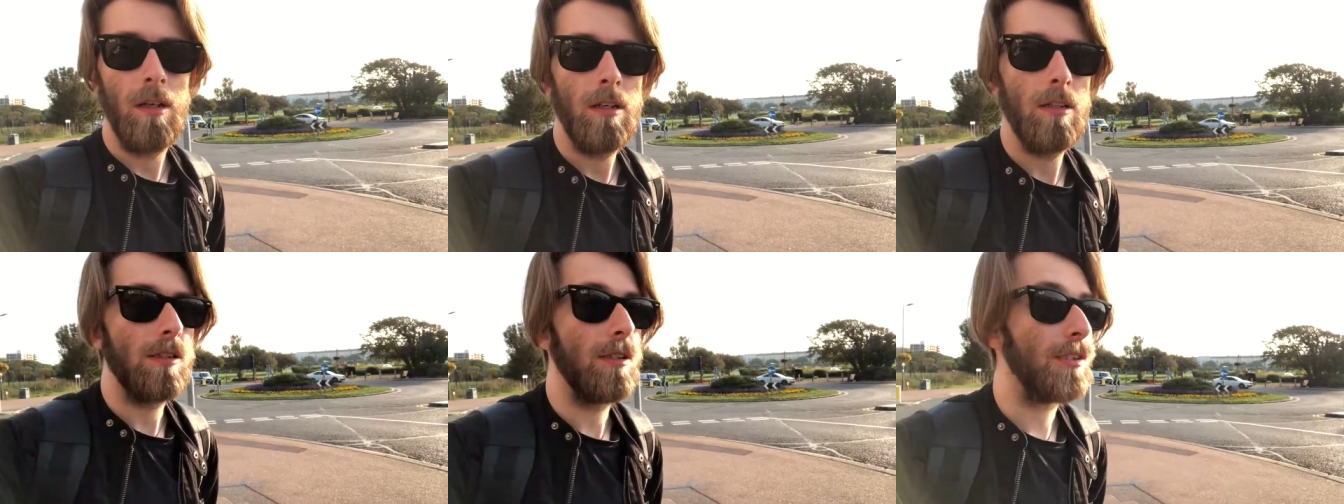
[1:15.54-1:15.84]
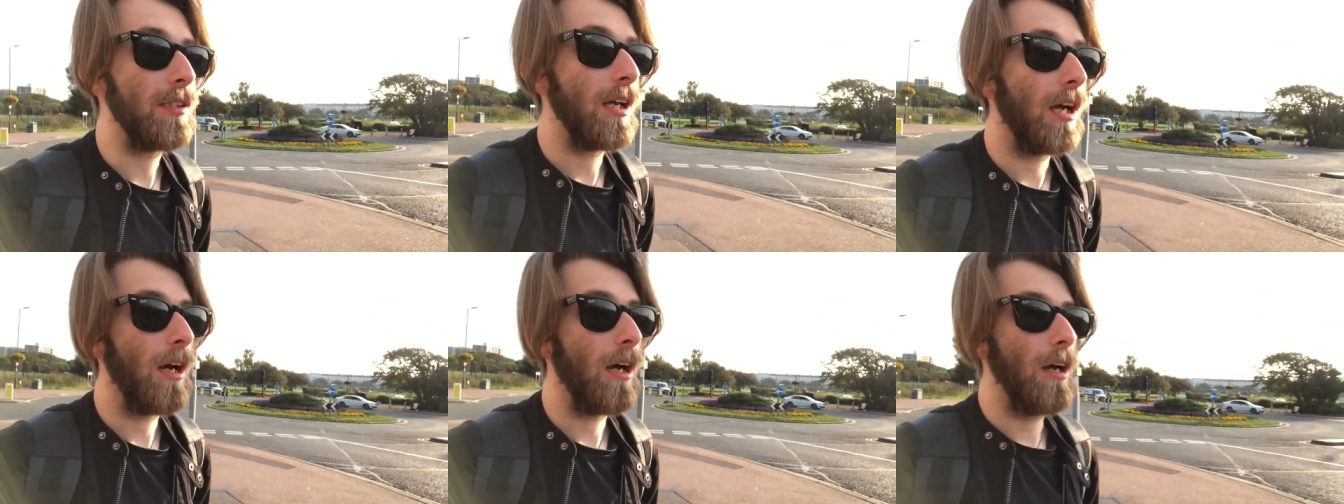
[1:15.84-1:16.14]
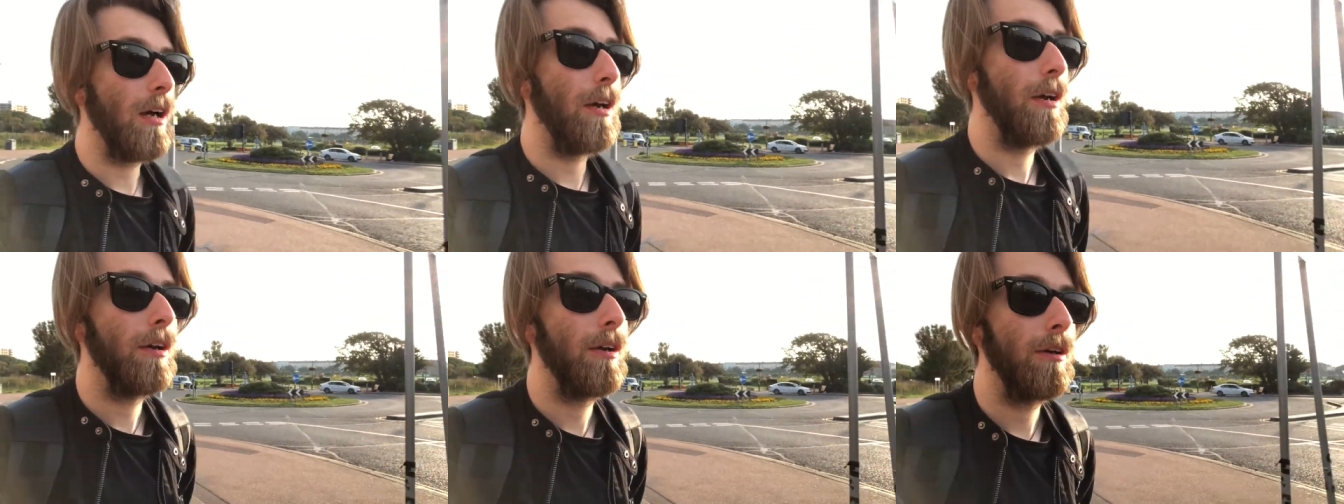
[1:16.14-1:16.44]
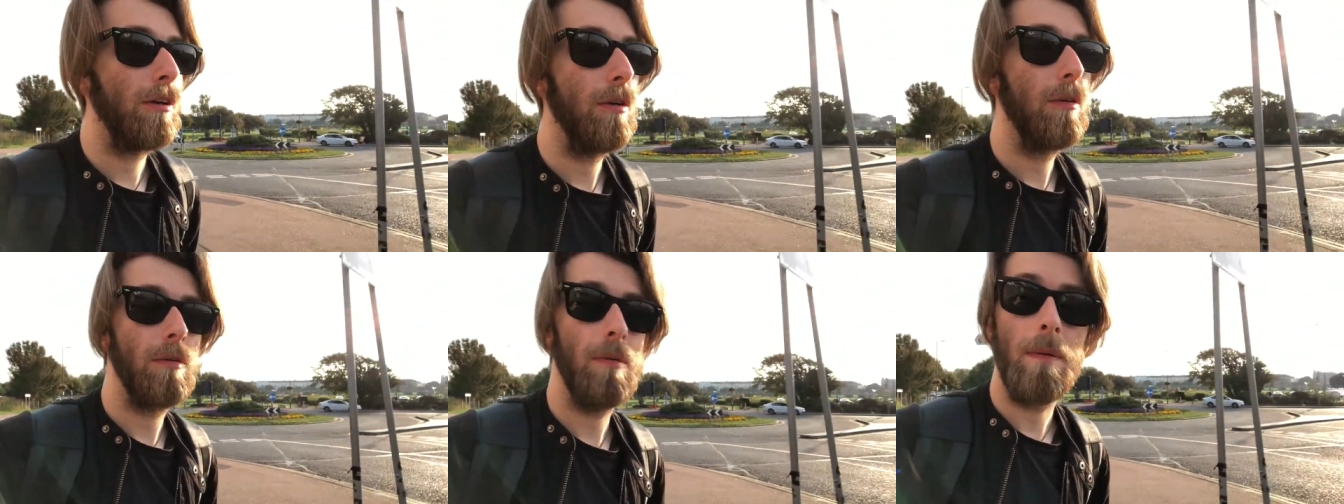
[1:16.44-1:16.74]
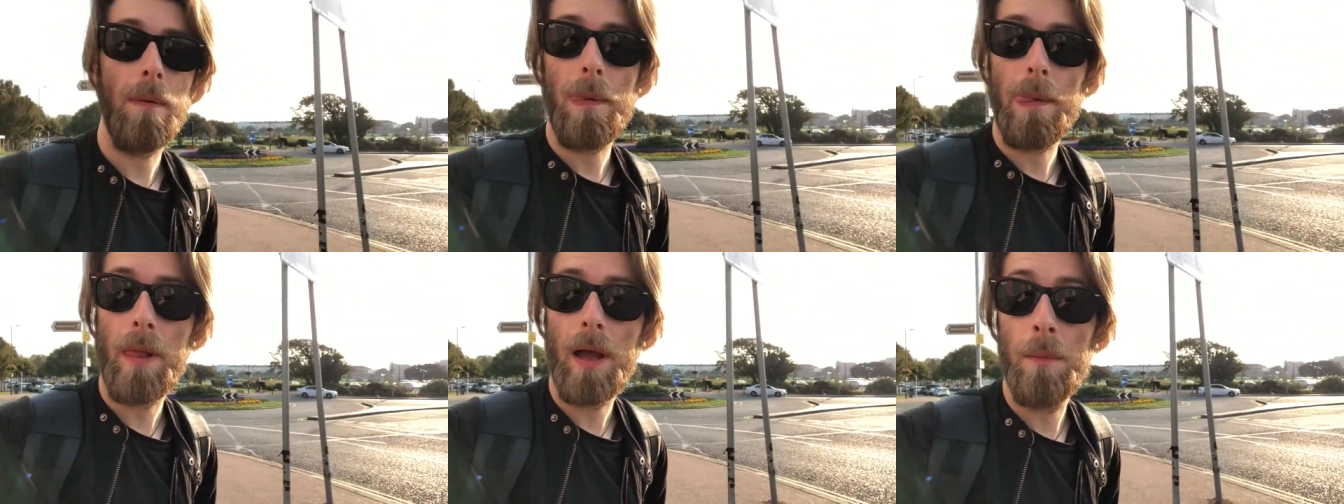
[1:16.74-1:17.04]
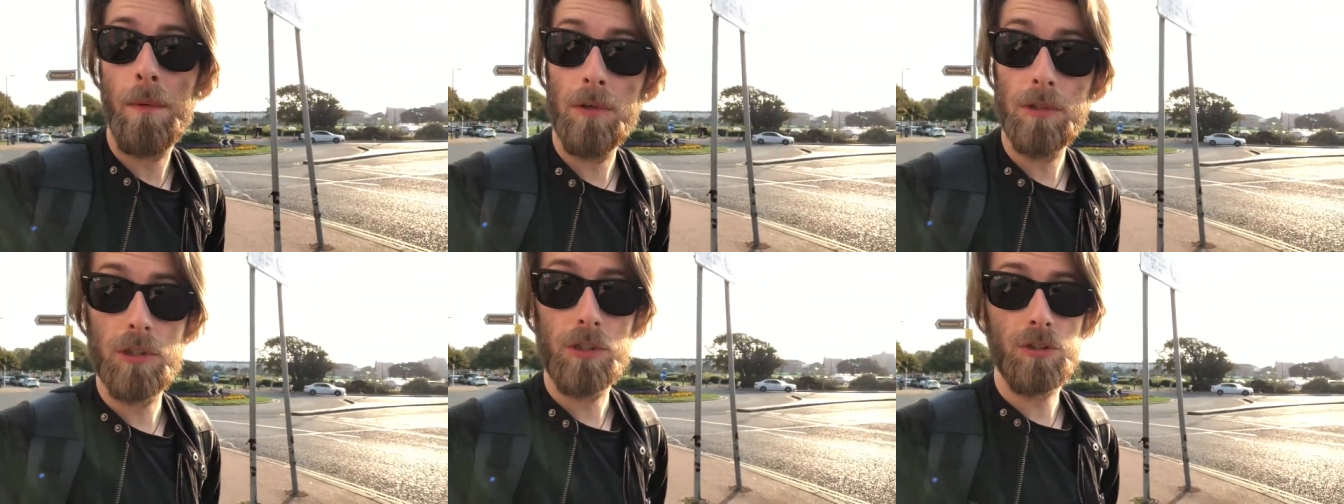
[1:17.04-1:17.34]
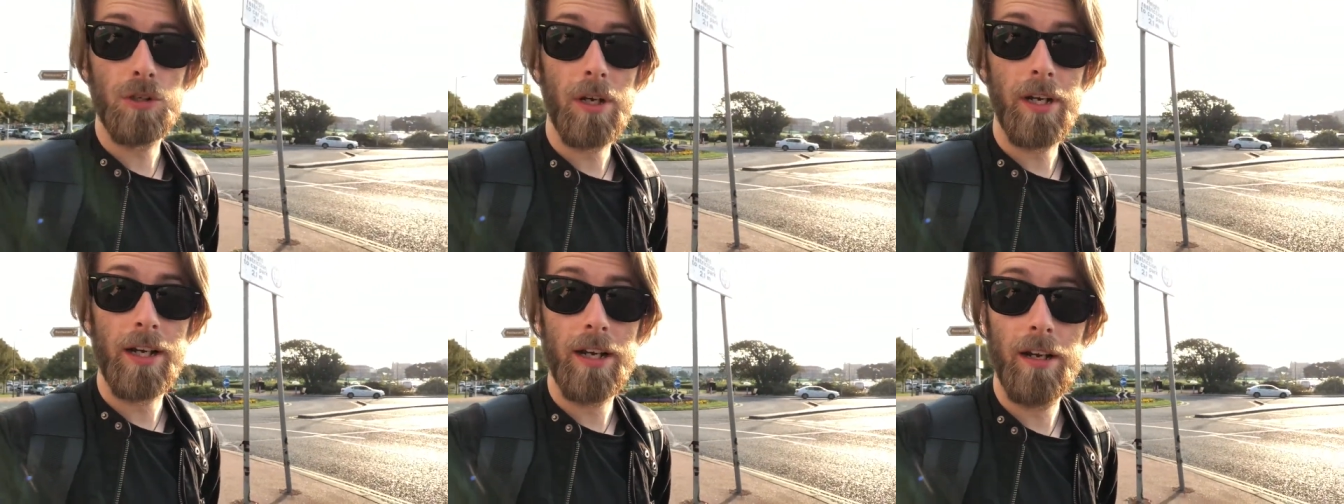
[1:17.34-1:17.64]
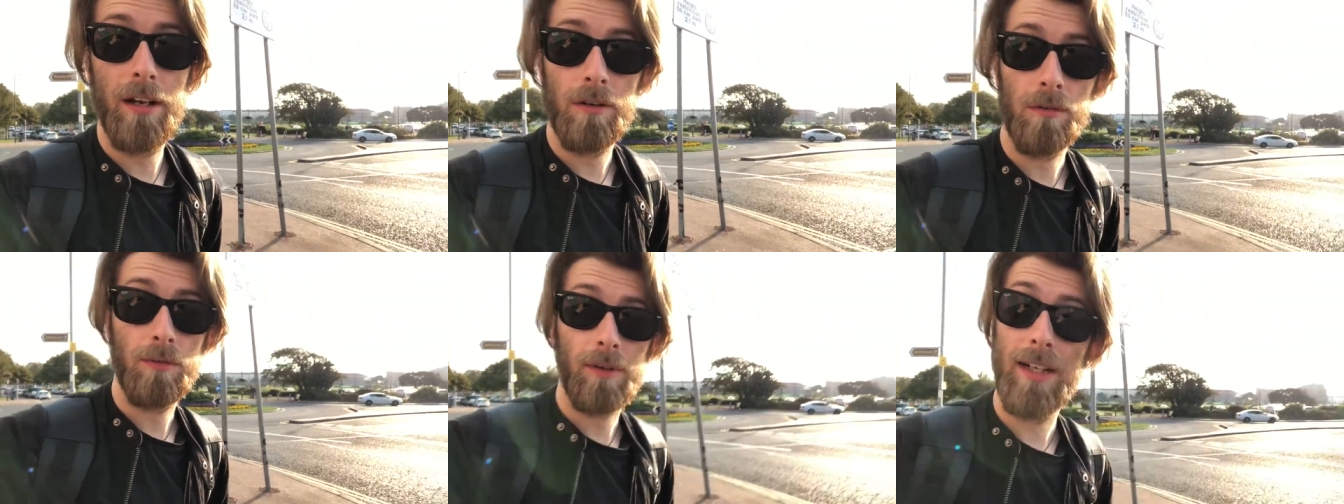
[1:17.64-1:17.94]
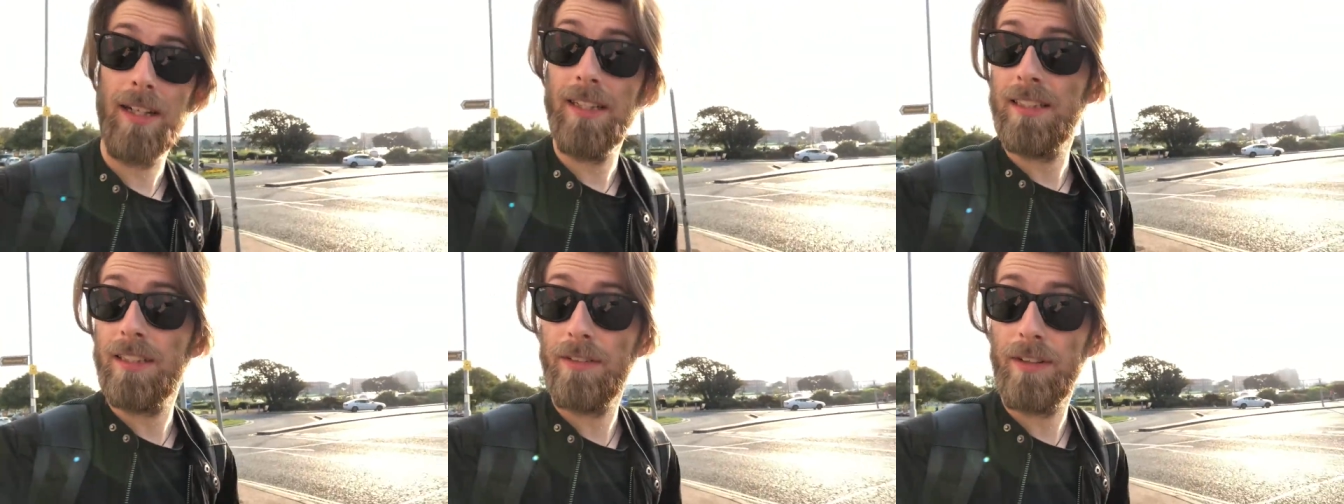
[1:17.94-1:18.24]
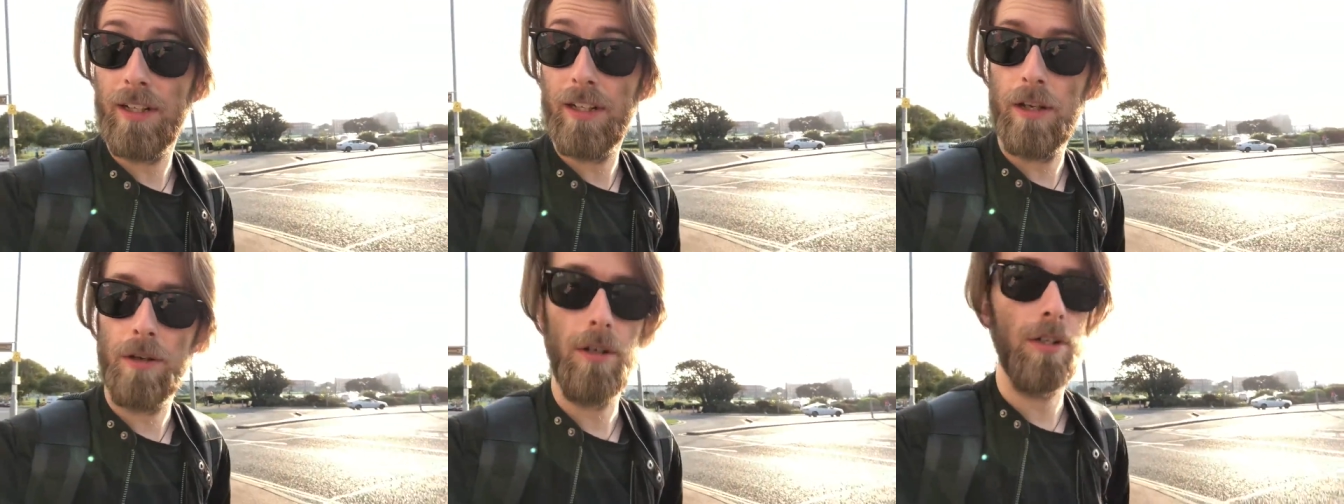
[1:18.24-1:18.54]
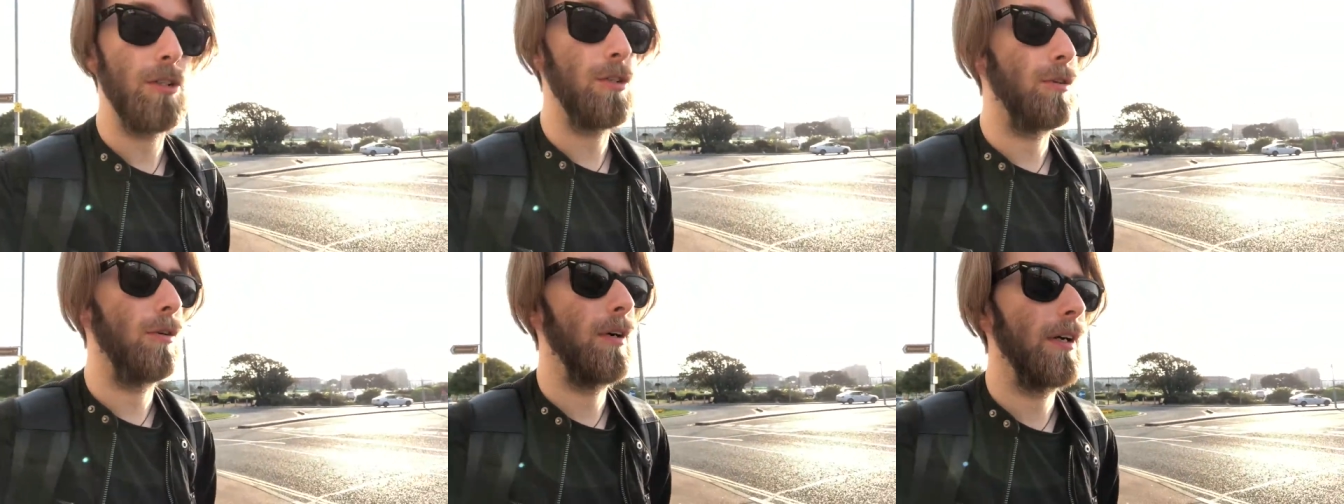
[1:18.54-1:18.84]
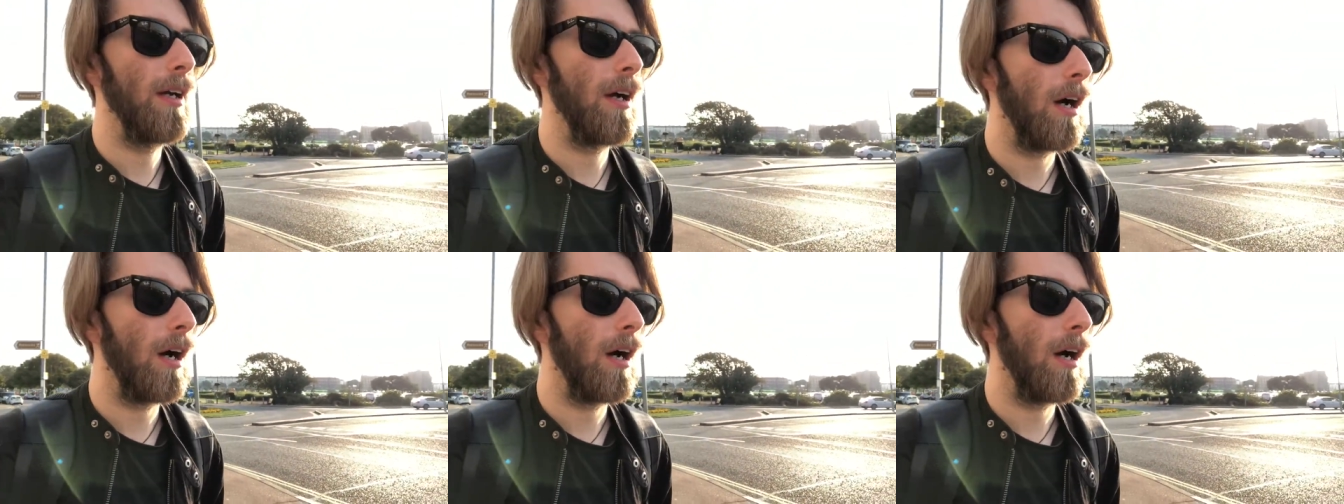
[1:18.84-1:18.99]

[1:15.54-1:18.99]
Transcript: So I'm also trying a relatively newish toy.